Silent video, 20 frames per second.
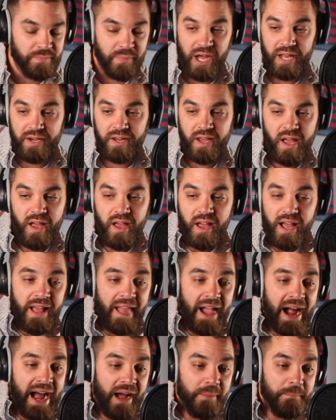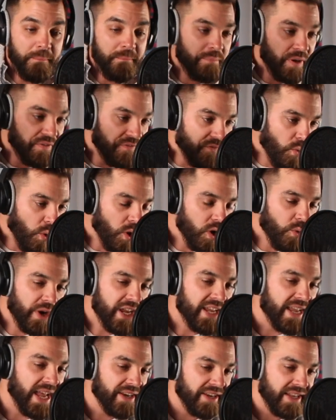But um, before we
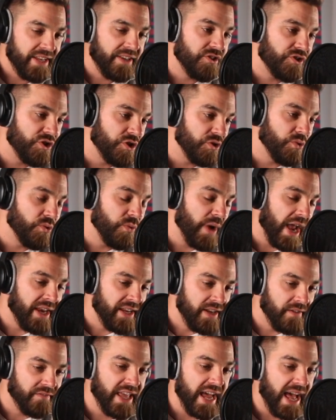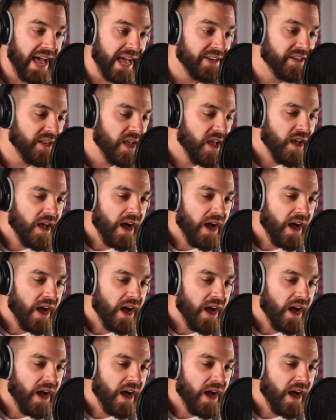get into any of that,